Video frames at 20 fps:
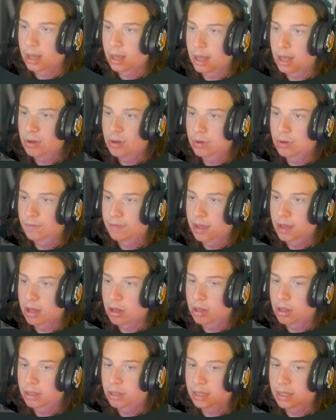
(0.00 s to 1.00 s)
I don't know if that,
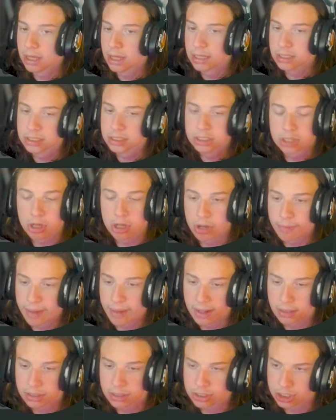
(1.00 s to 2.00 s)
yeah, it just
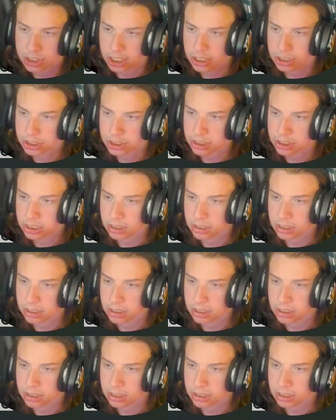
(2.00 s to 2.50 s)
automatically changes